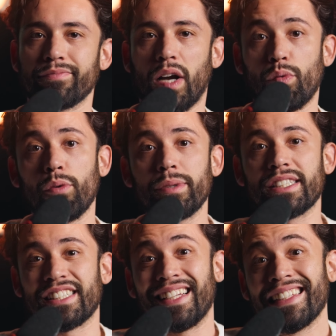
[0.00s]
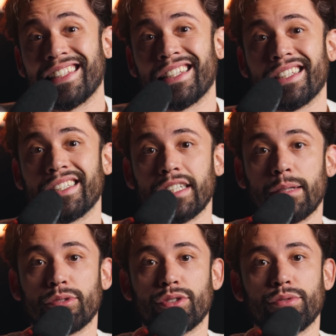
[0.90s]
I won't be selling it
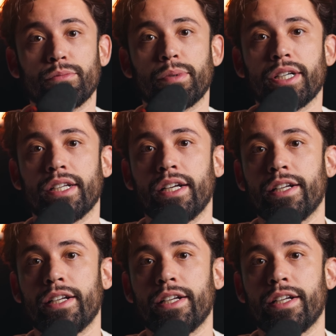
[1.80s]
anytime soon, but